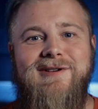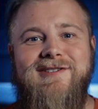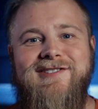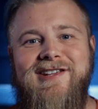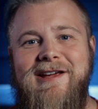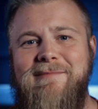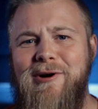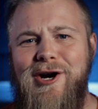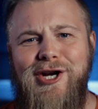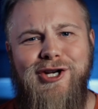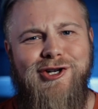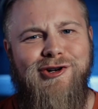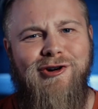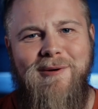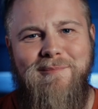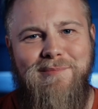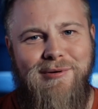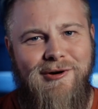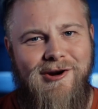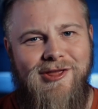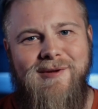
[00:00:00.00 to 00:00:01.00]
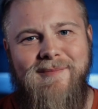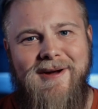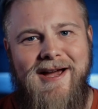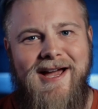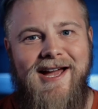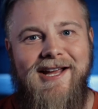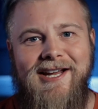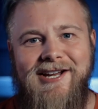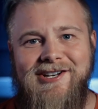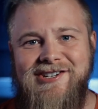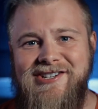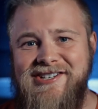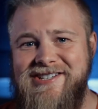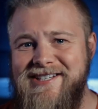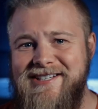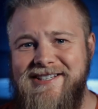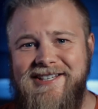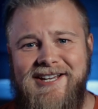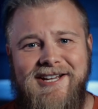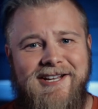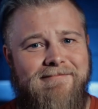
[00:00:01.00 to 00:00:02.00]
is they might try and print them out and actually
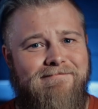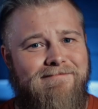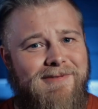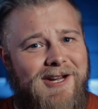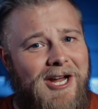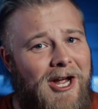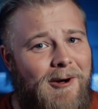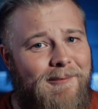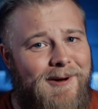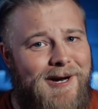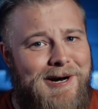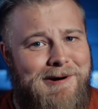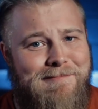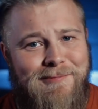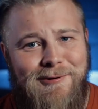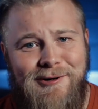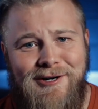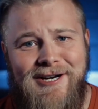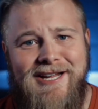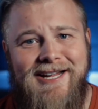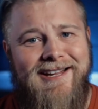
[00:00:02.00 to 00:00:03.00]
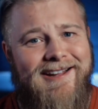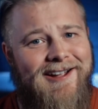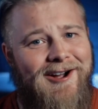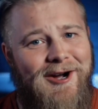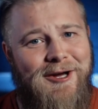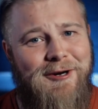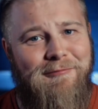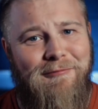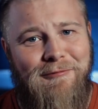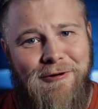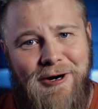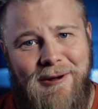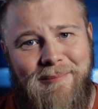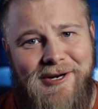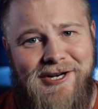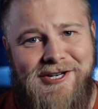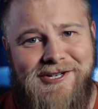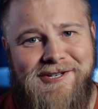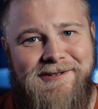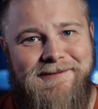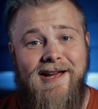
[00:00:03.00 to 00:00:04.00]
see they come out pretty kind of rubbish.